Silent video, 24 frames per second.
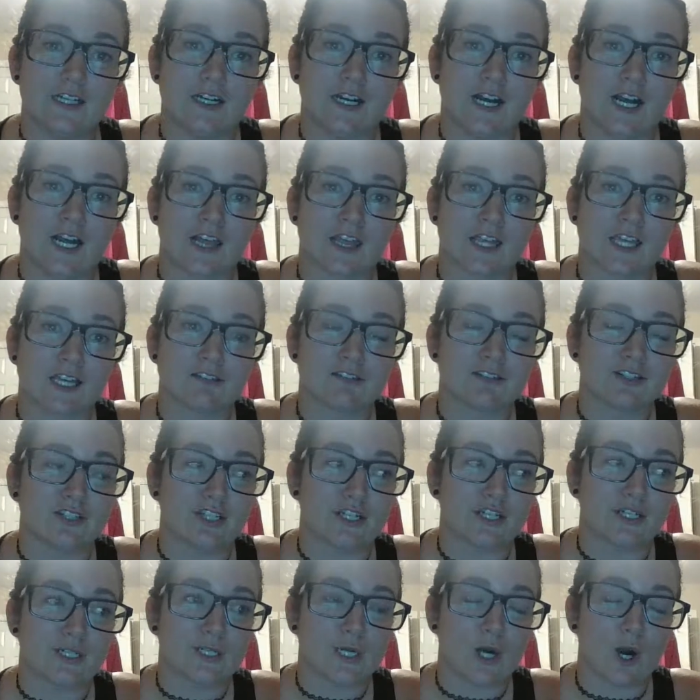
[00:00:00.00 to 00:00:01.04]
I think
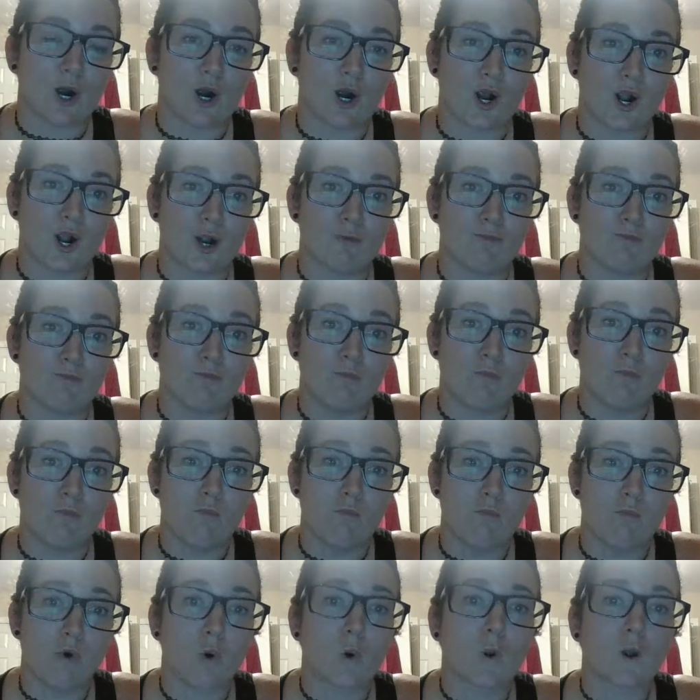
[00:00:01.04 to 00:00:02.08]
there are
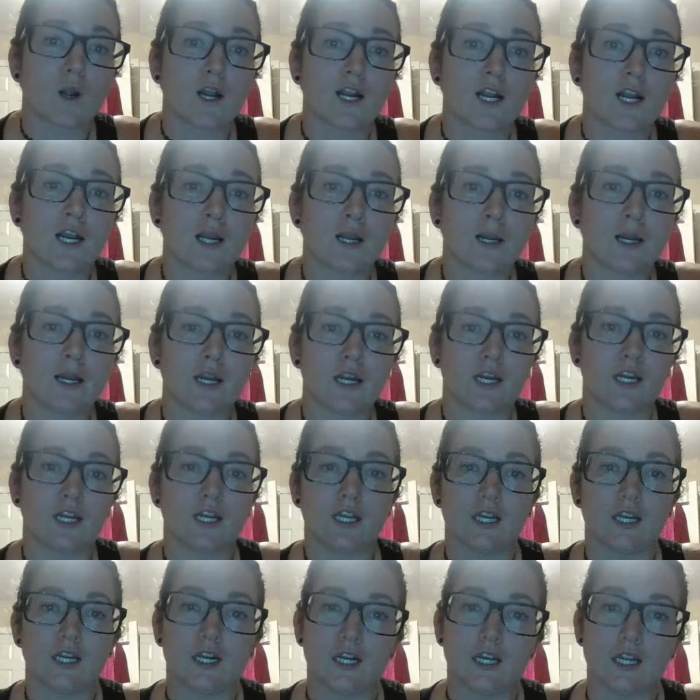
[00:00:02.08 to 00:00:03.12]
more
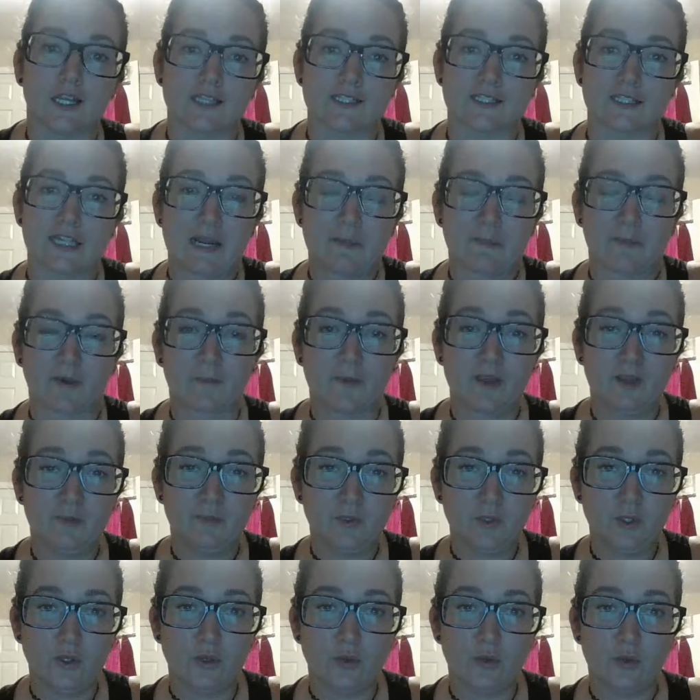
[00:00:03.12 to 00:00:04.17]
Islamic
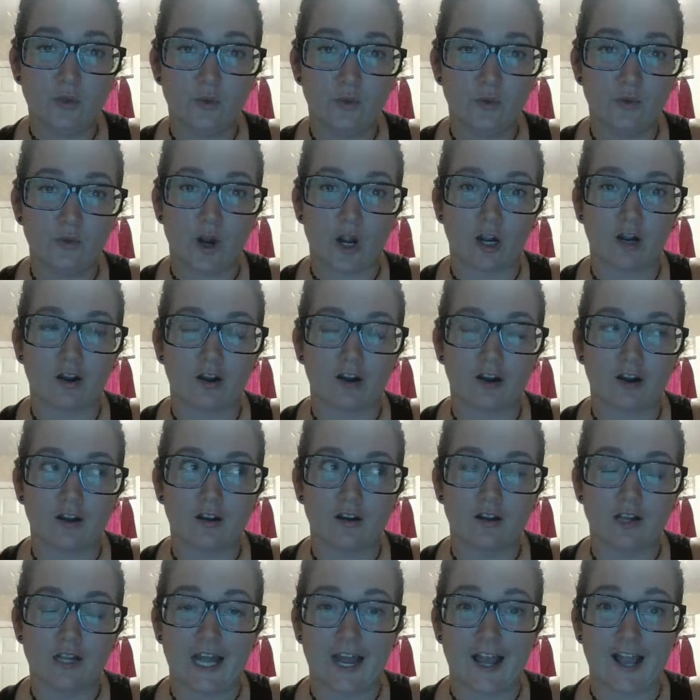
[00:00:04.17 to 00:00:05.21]
people who are
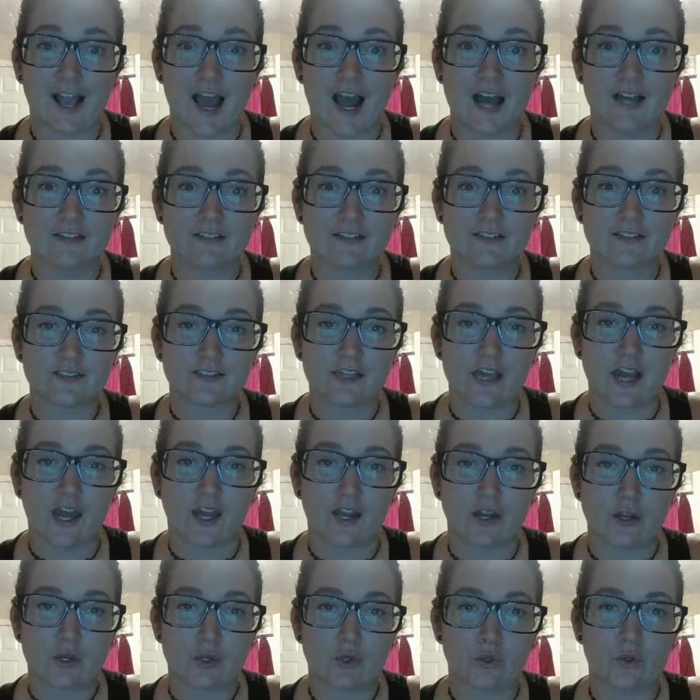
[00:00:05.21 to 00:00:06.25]
like us
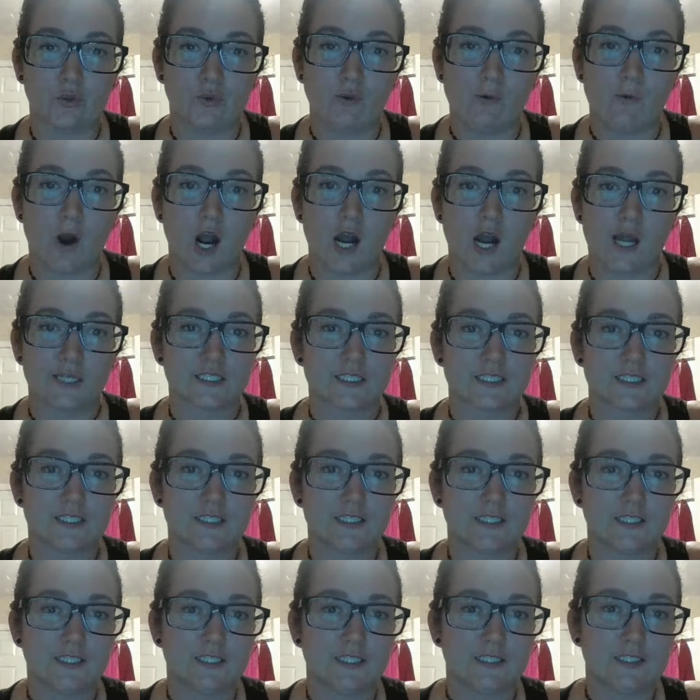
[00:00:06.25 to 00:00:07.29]
and who want
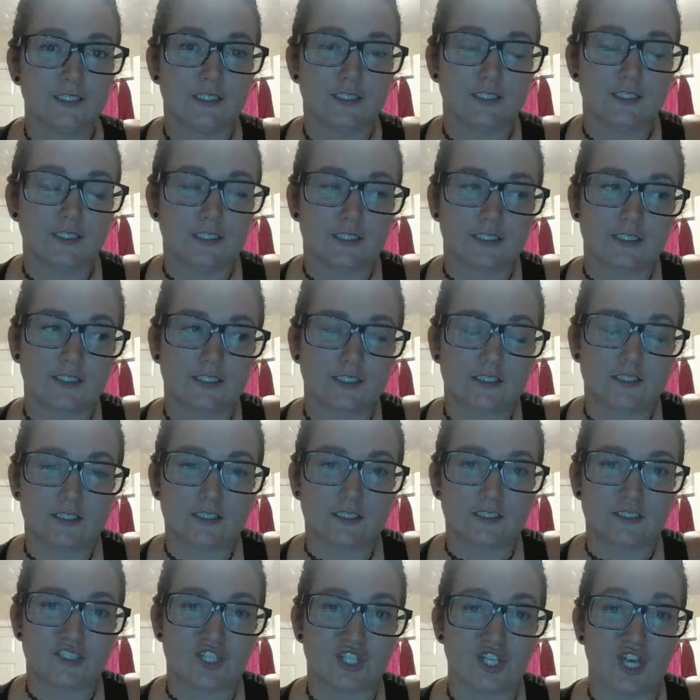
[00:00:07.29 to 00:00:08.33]

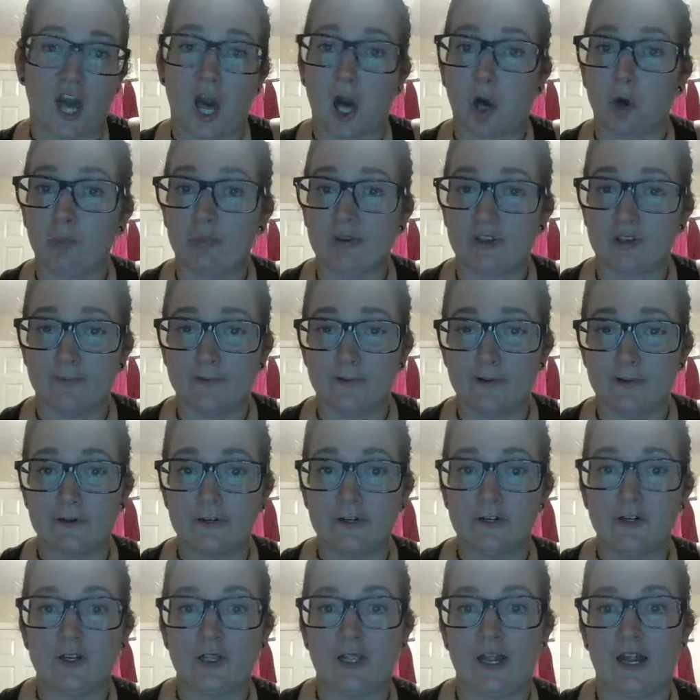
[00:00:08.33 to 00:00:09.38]
to help
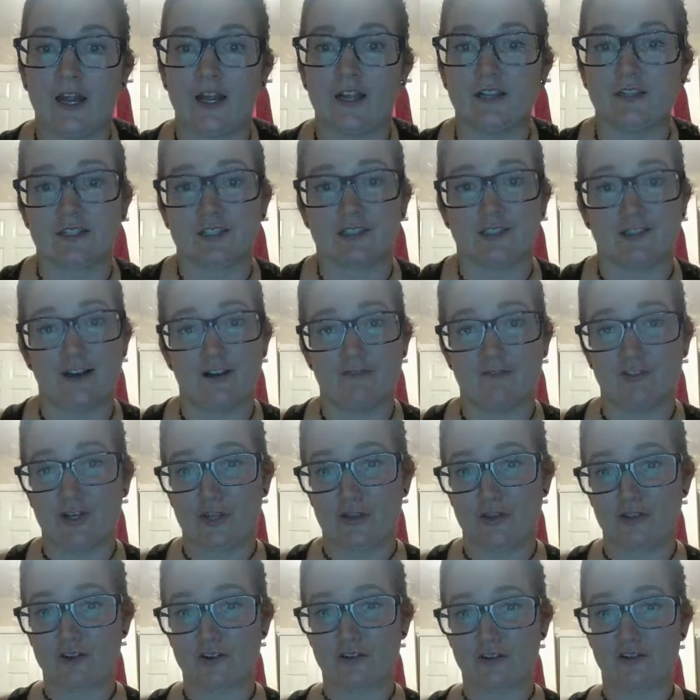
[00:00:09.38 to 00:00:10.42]
people and to love
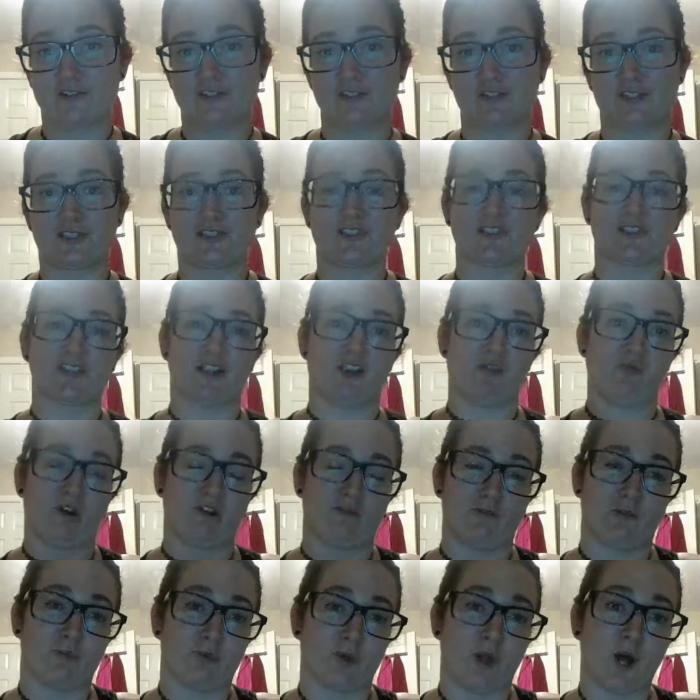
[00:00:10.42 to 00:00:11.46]
others and blah
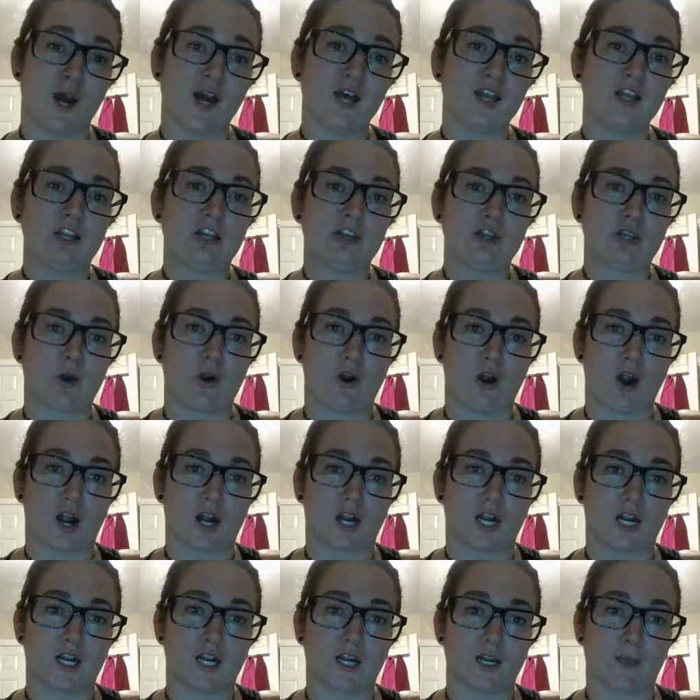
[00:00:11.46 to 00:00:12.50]
blah blah than there
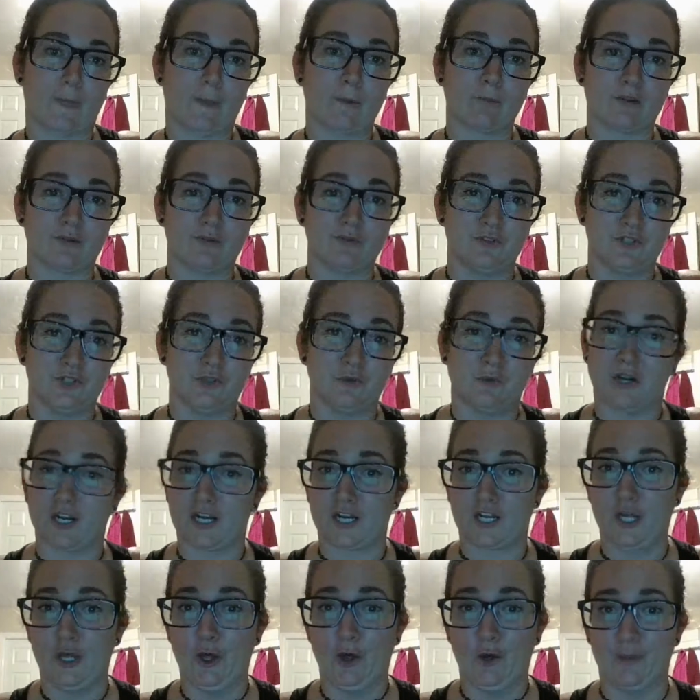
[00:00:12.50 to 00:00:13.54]
are the people who want to
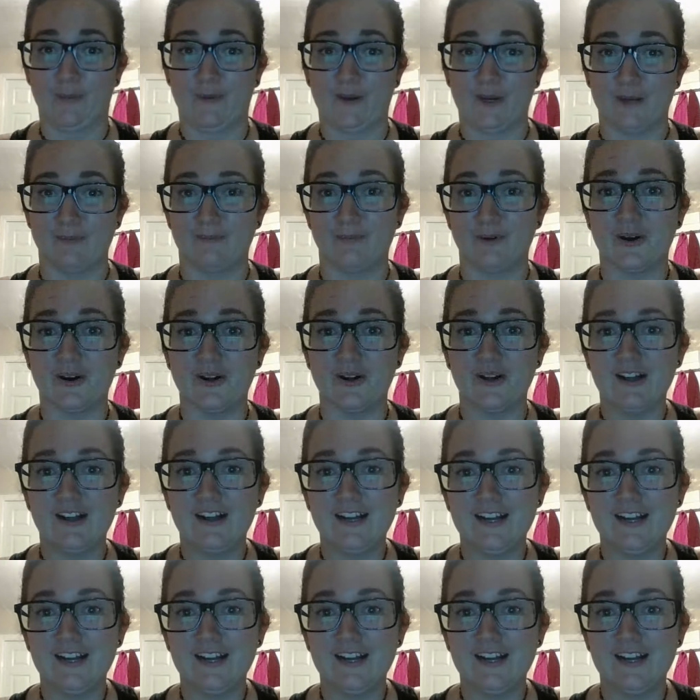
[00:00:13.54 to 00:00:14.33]
kill people.